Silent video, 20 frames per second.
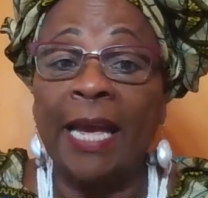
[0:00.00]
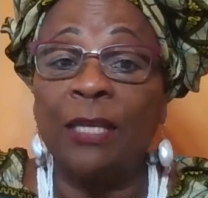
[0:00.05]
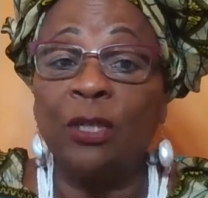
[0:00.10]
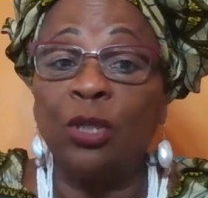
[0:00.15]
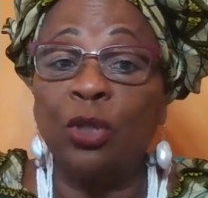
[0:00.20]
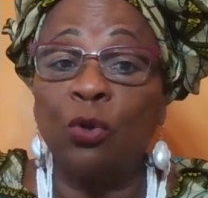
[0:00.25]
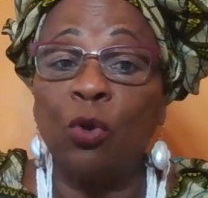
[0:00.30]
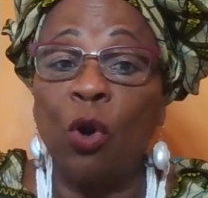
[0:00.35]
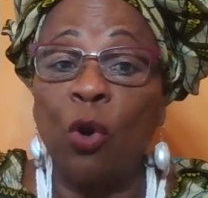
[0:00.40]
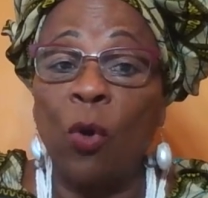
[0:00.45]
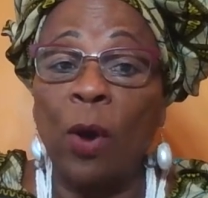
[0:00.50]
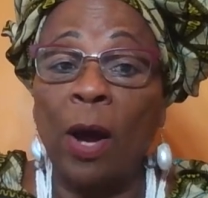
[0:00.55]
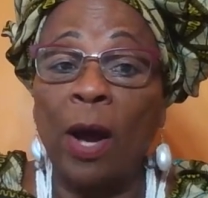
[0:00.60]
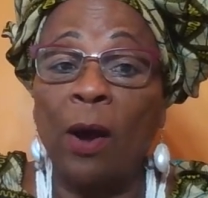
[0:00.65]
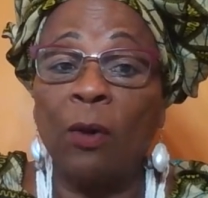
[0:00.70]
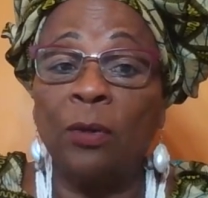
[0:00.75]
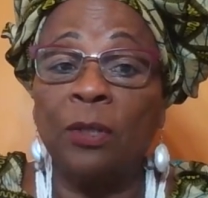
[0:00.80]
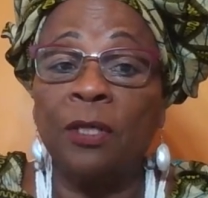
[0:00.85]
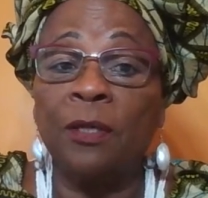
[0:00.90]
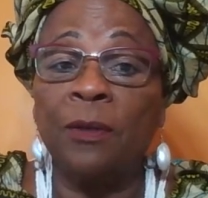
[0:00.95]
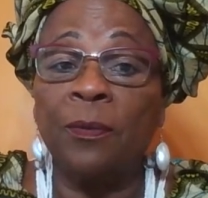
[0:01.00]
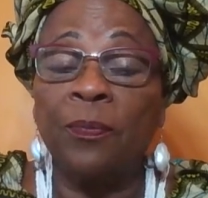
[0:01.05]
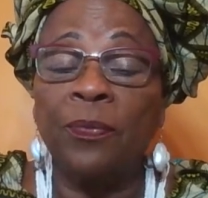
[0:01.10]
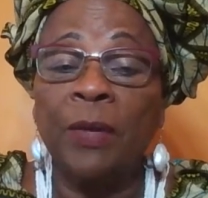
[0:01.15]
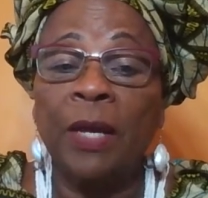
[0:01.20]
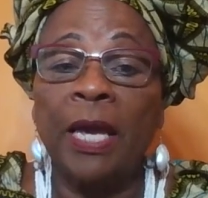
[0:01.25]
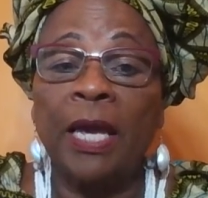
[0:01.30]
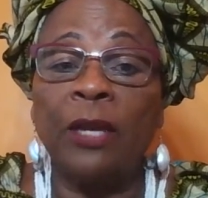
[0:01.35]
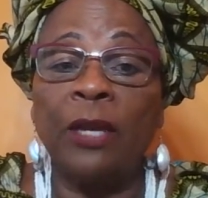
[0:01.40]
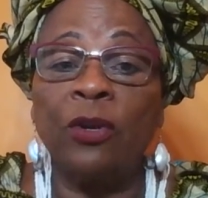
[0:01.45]
as you go out
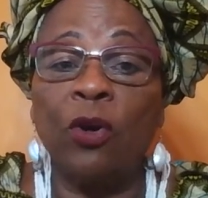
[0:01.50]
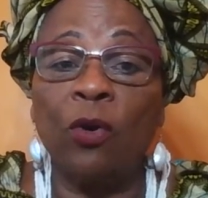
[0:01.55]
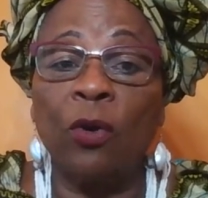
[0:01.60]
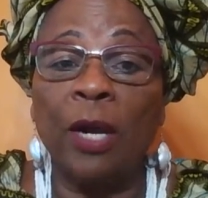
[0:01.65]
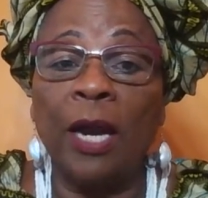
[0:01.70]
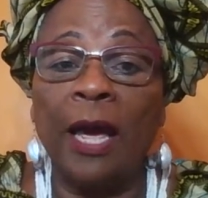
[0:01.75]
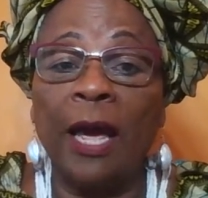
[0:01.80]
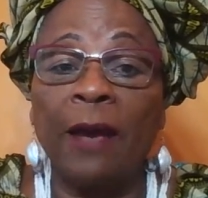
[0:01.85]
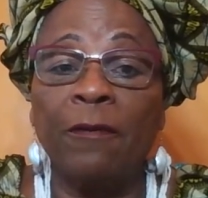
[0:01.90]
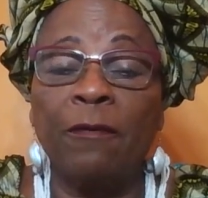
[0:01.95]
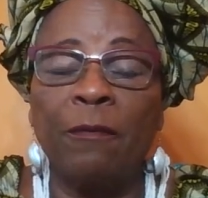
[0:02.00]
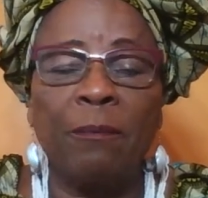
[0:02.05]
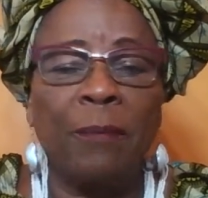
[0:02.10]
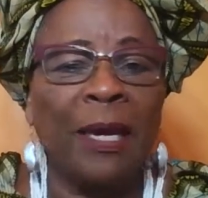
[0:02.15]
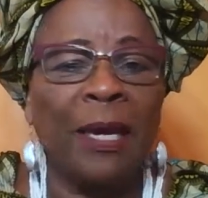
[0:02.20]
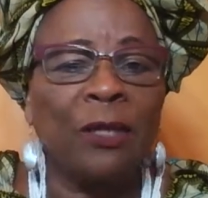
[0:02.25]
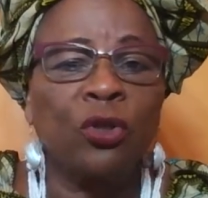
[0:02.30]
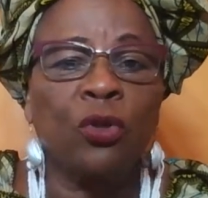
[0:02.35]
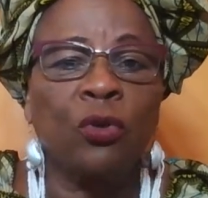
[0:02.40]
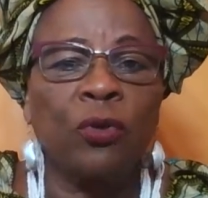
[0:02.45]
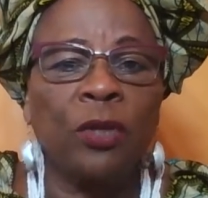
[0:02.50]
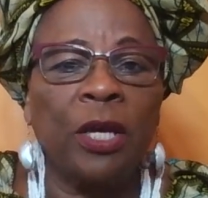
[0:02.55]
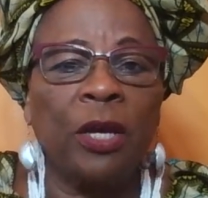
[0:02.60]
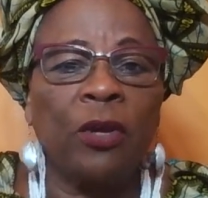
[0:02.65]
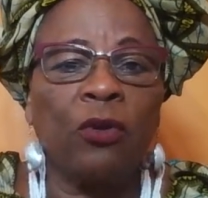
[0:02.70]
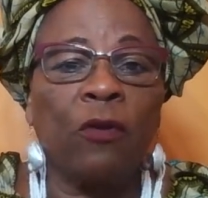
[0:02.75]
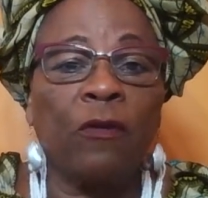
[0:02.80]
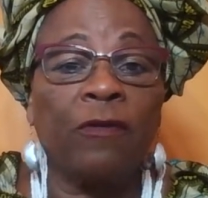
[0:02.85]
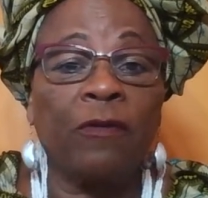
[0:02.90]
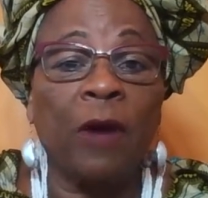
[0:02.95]
in your life, make sure that
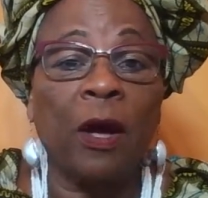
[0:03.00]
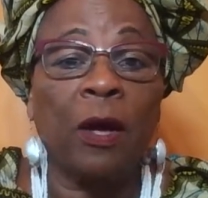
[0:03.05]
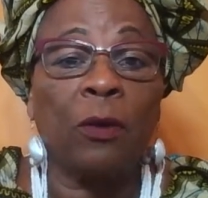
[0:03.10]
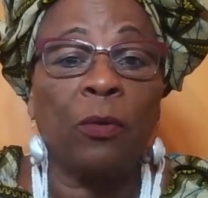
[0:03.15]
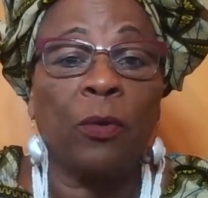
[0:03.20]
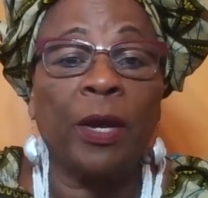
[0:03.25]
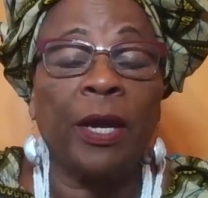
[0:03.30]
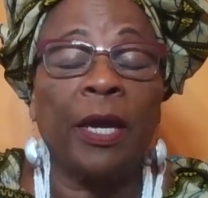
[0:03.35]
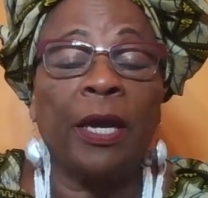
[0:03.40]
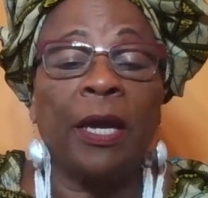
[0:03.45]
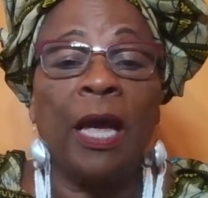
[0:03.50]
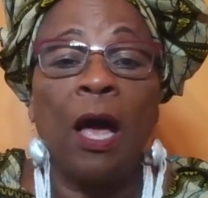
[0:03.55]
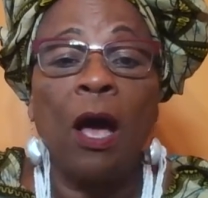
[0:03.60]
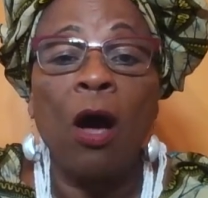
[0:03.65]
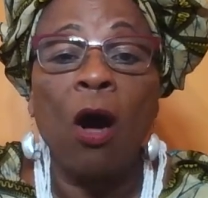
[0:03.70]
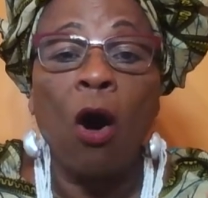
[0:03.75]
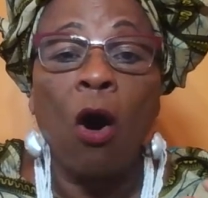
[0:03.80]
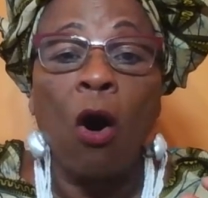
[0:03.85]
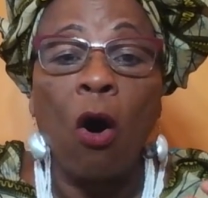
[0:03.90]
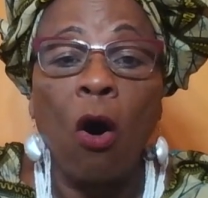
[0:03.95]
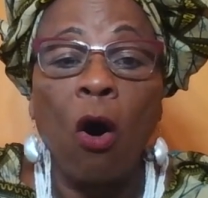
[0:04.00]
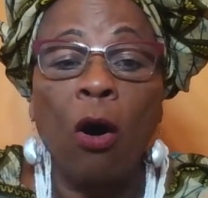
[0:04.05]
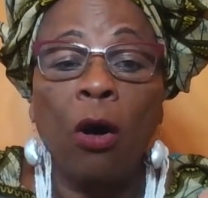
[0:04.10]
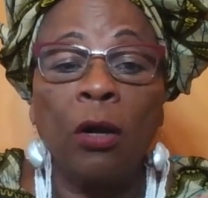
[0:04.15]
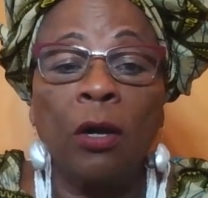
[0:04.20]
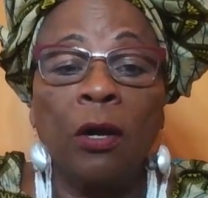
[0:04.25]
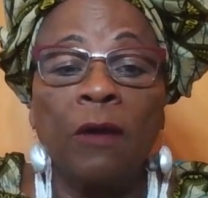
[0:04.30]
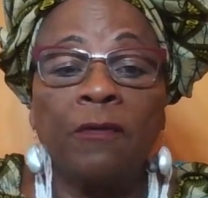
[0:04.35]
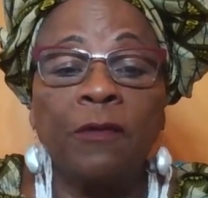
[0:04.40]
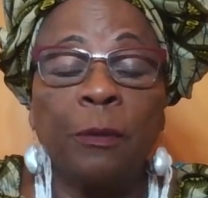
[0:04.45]
you're following
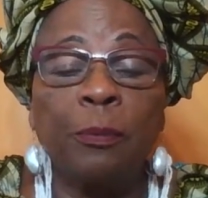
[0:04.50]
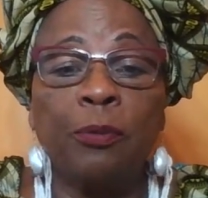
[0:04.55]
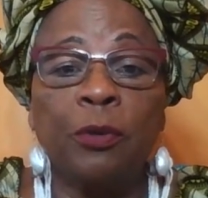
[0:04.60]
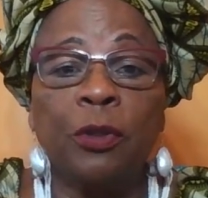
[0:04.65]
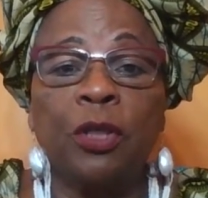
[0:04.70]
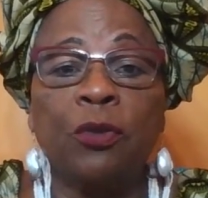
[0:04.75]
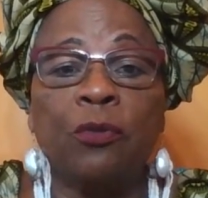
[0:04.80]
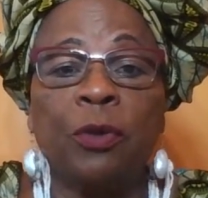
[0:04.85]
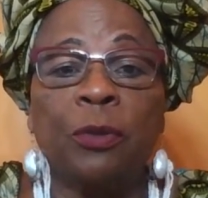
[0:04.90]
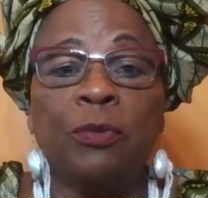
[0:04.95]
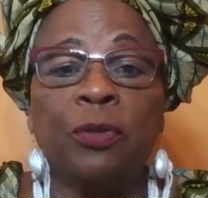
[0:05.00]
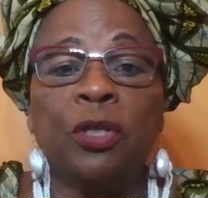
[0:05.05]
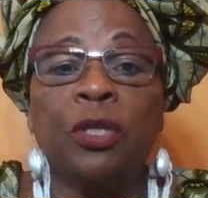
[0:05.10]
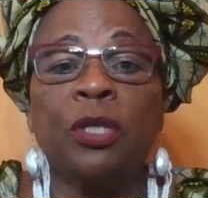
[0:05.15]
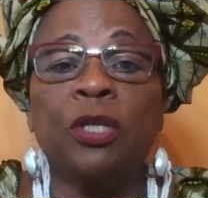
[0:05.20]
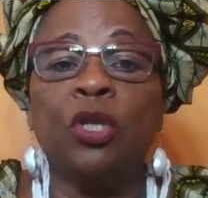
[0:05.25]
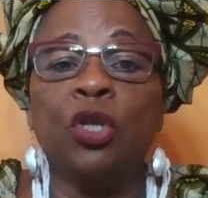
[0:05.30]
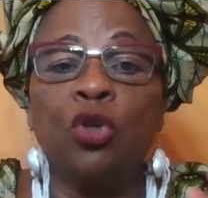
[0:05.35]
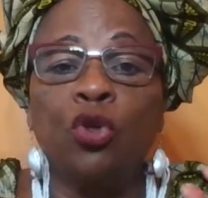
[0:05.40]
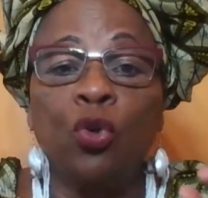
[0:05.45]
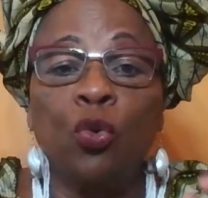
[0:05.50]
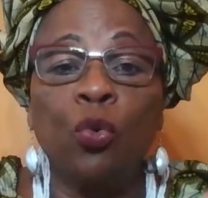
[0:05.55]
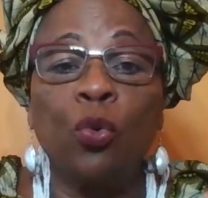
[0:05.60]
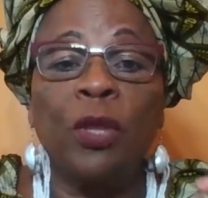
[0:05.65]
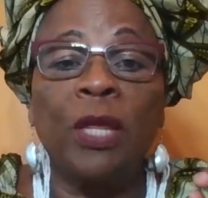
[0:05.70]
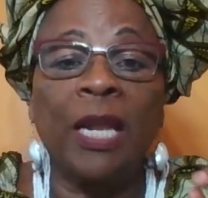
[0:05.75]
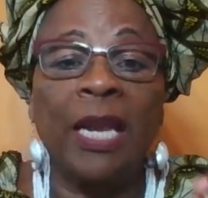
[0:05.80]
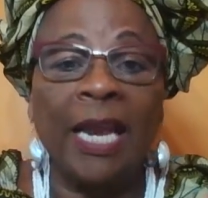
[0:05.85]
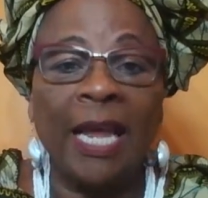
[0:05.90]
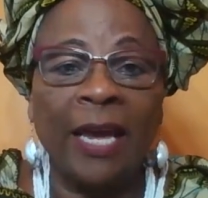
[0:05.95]
all of the prescriptions to
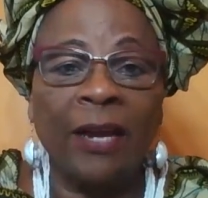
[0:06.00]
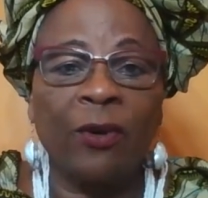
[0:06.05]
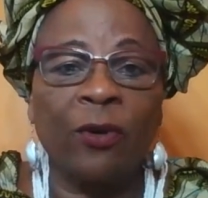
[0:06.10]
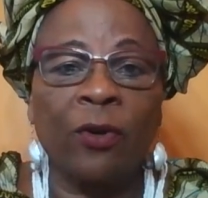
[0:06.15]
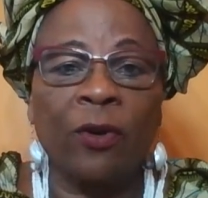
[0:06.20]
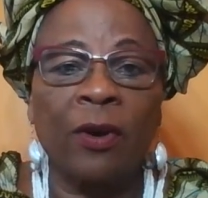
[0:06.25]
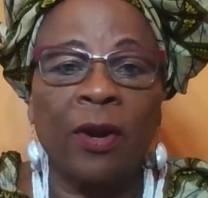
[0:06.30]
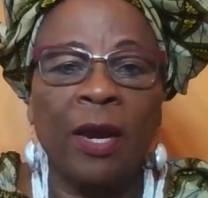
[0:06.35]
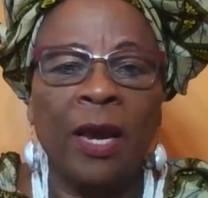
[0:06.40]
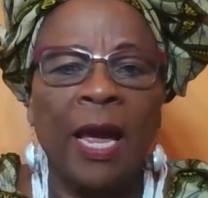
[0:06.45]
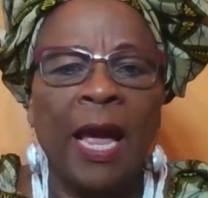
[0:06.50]
the letter,